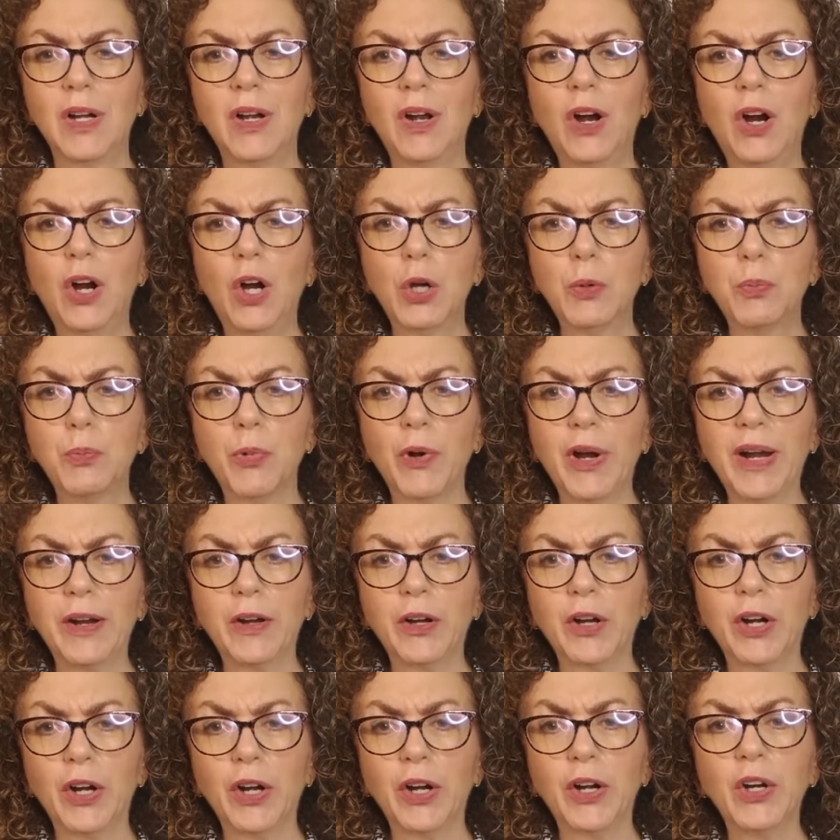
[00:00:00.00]

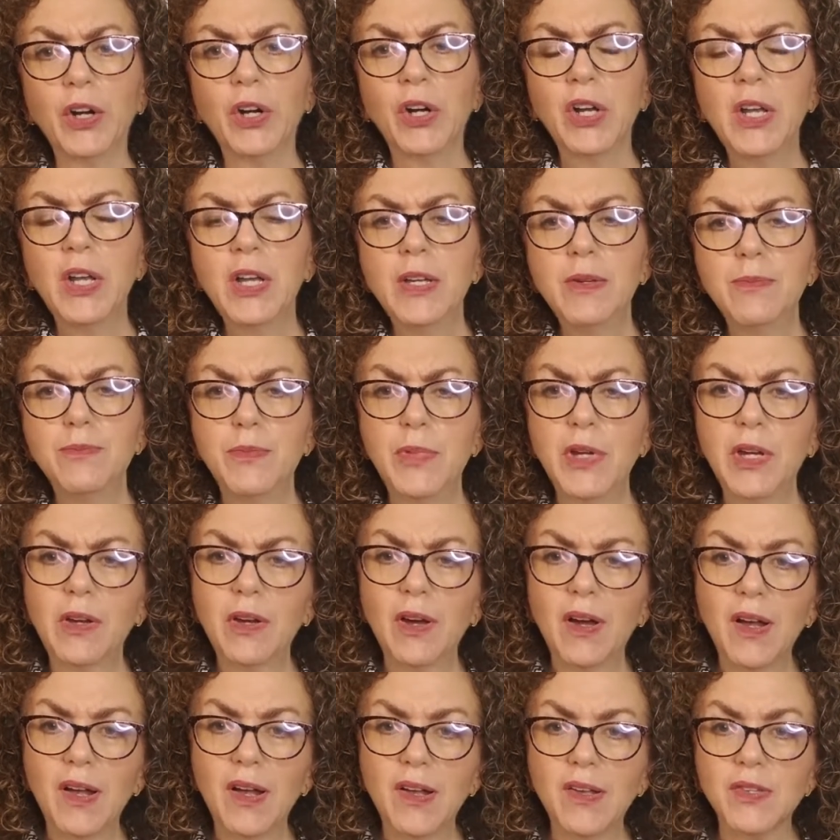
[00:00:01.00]
heartbreaker
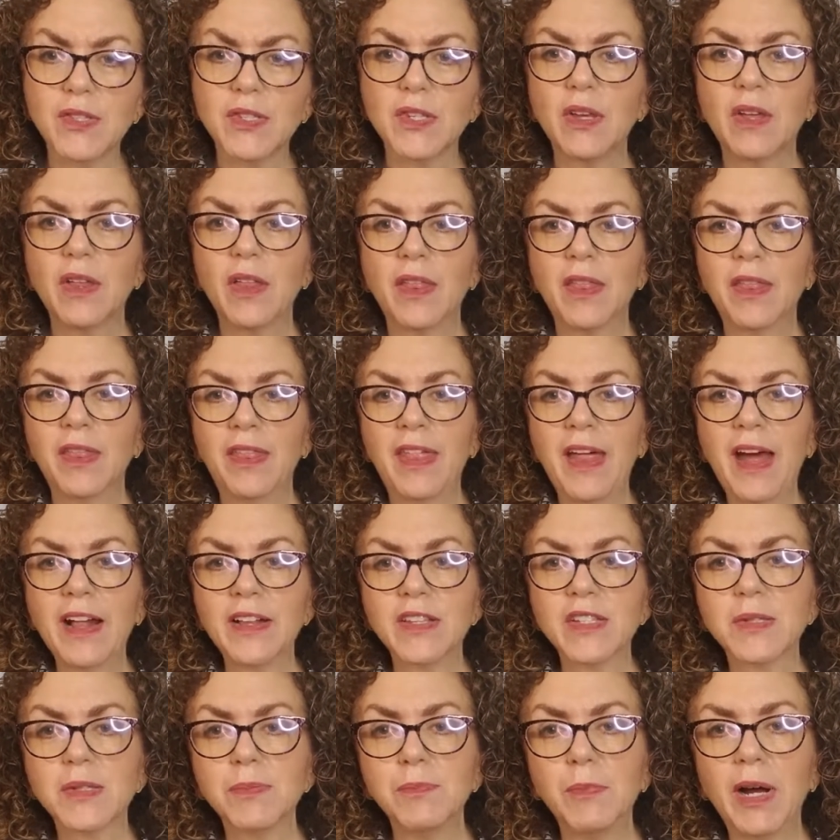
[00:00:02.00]
because
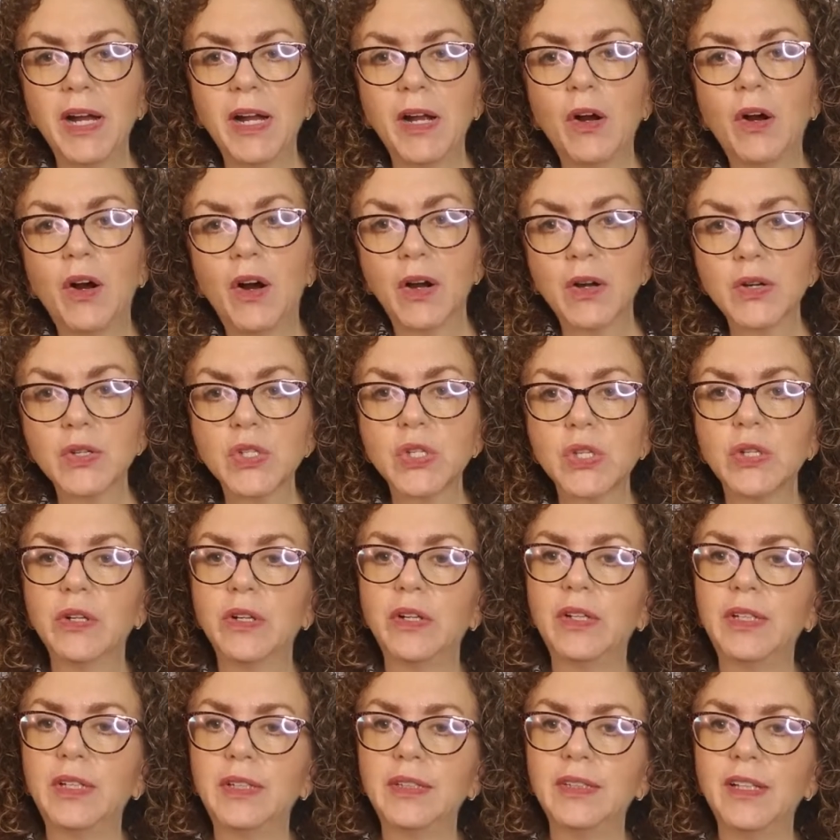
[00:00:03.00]
that's my
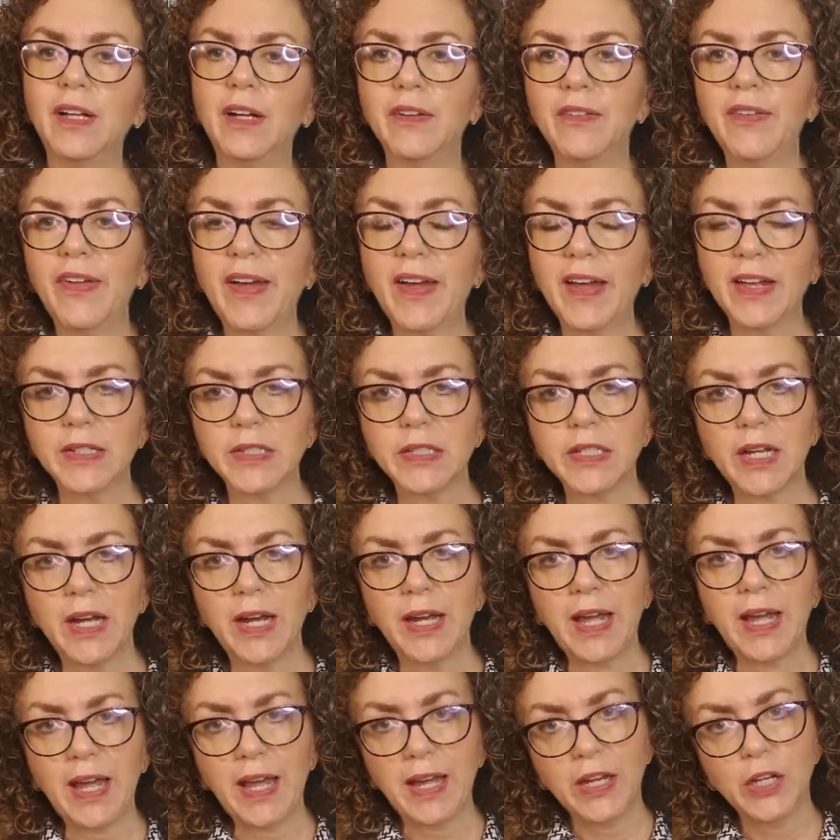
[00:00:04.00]
arsenal of
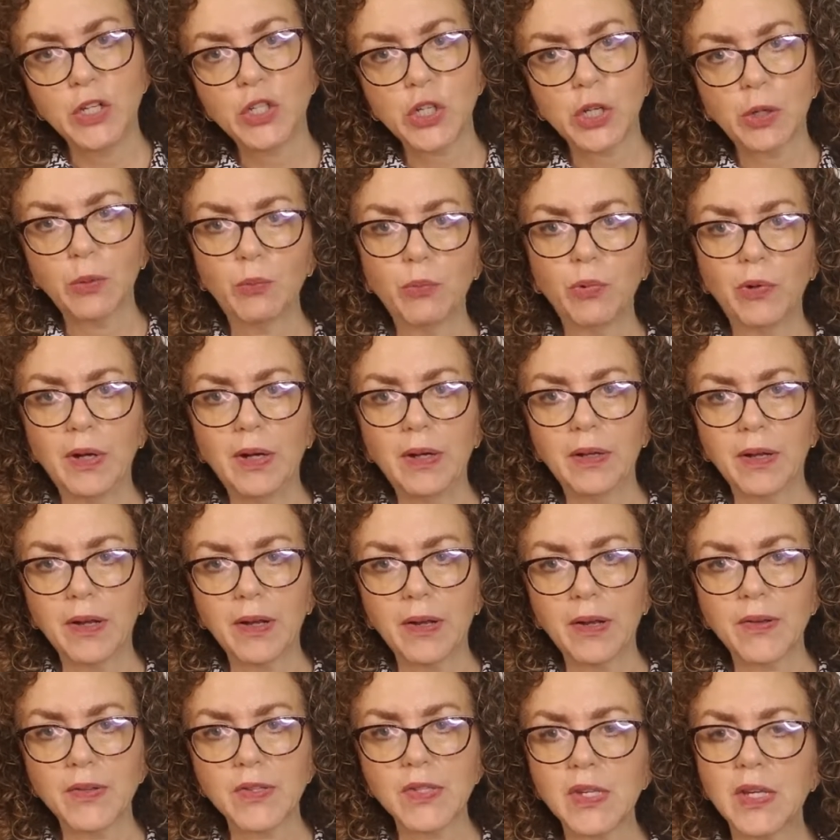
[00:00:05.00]
anti-aging
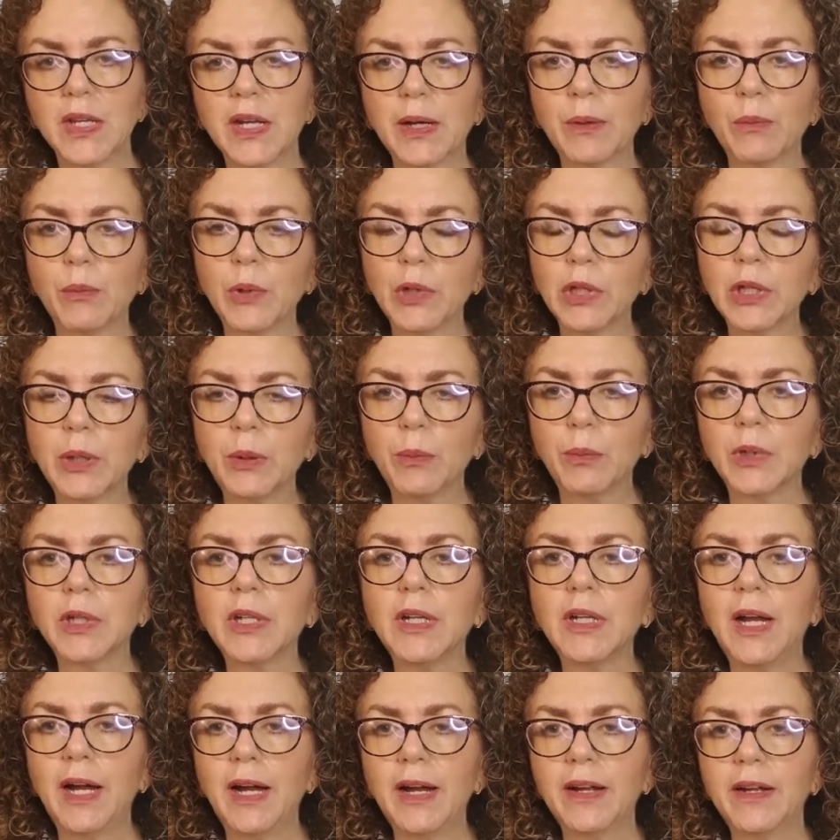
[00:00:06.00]
products and I really
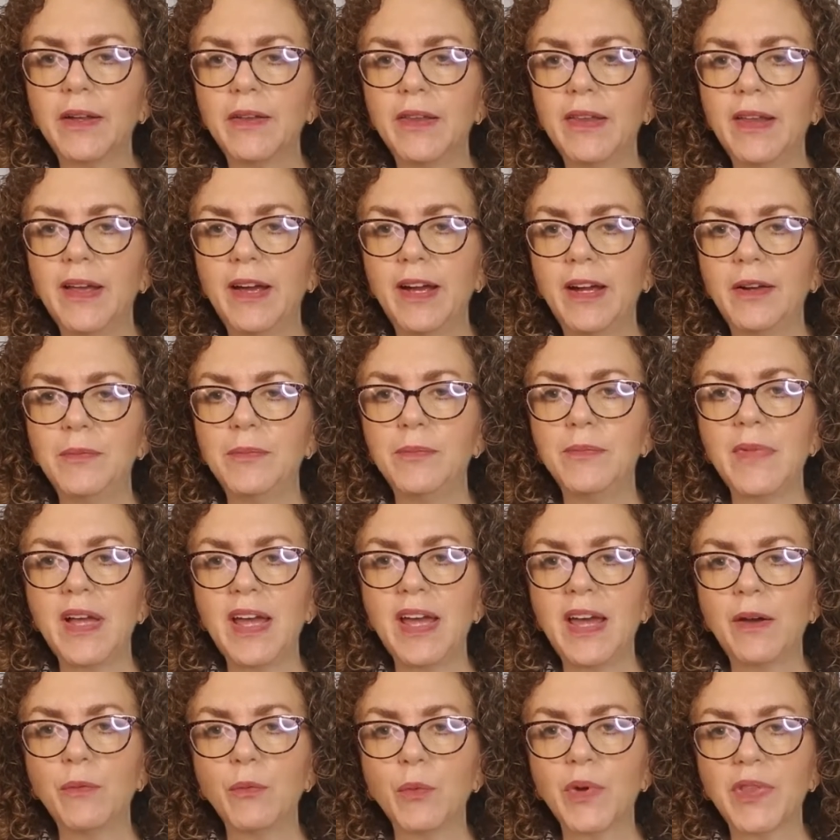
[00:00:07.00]
rely on them,
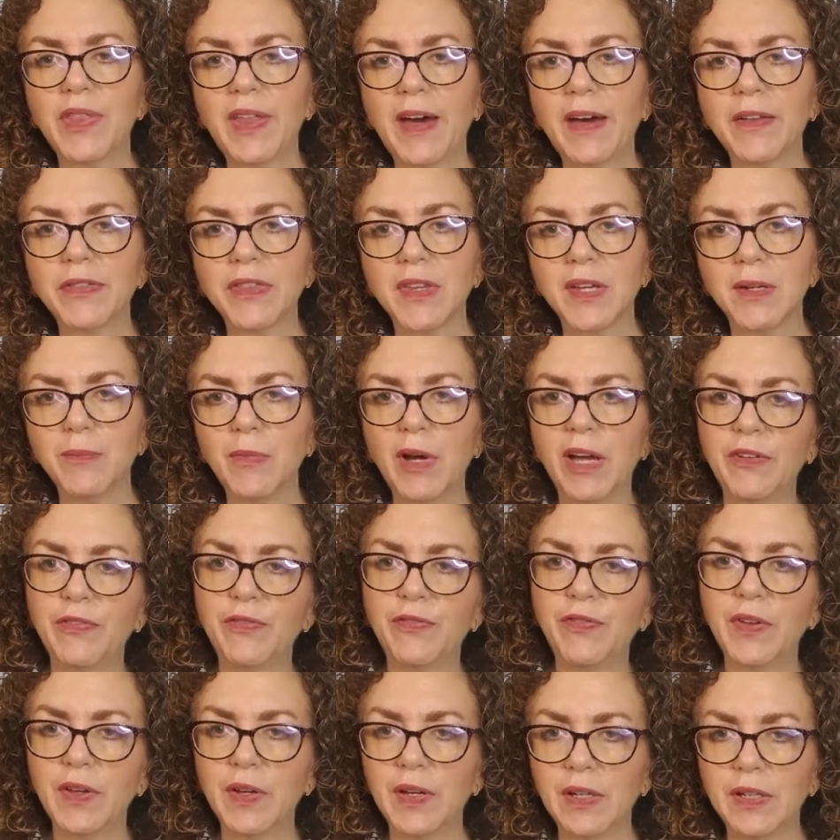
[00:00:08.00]
and without them I
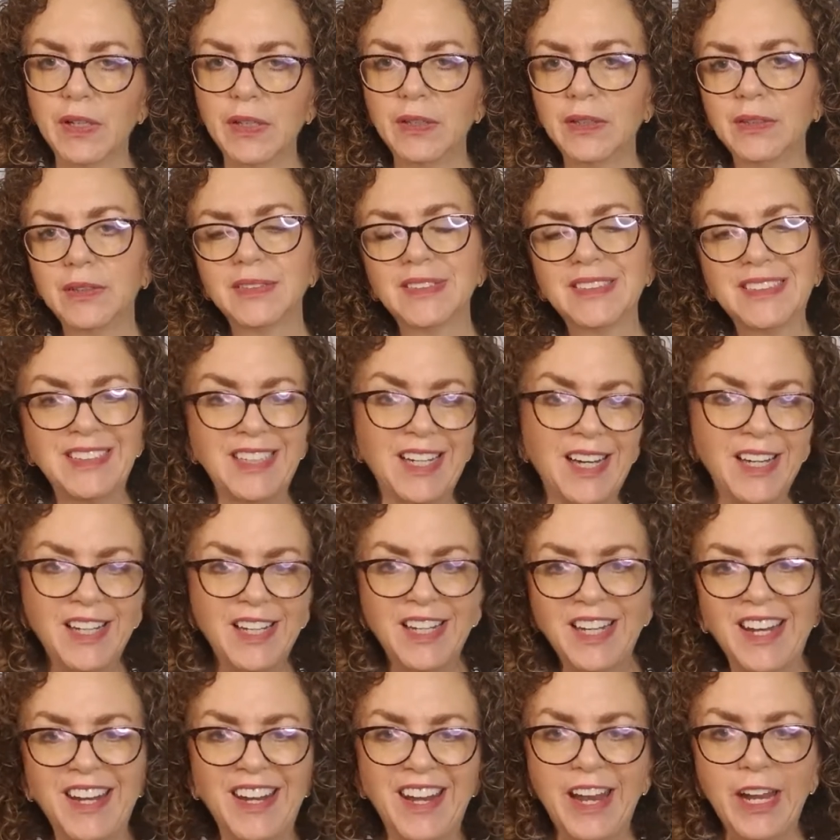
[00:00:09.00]
feel kind
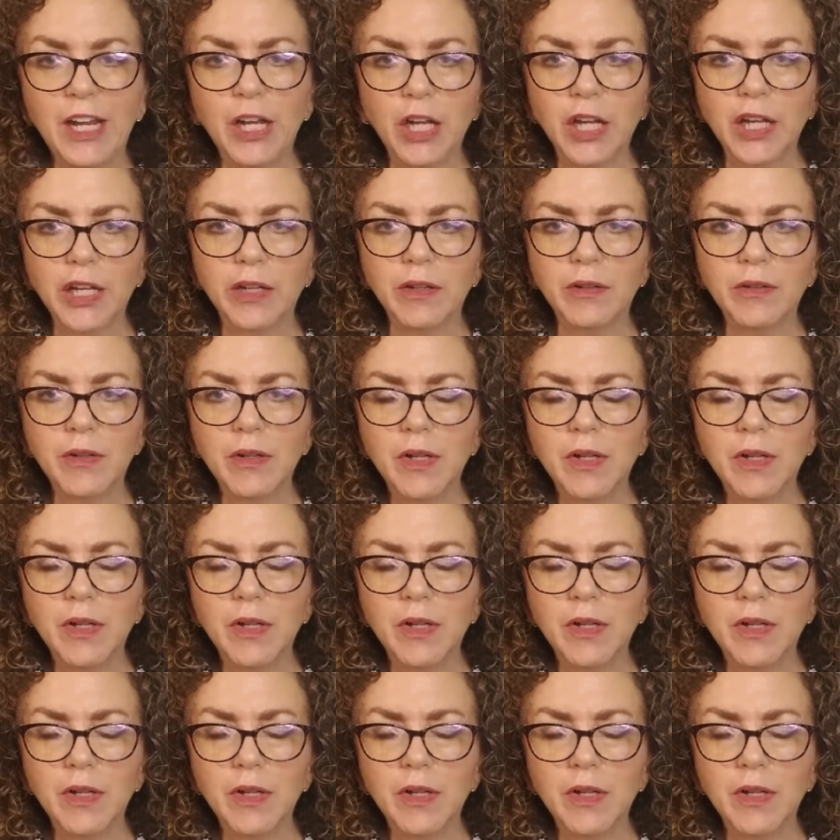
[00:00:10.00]
of naked.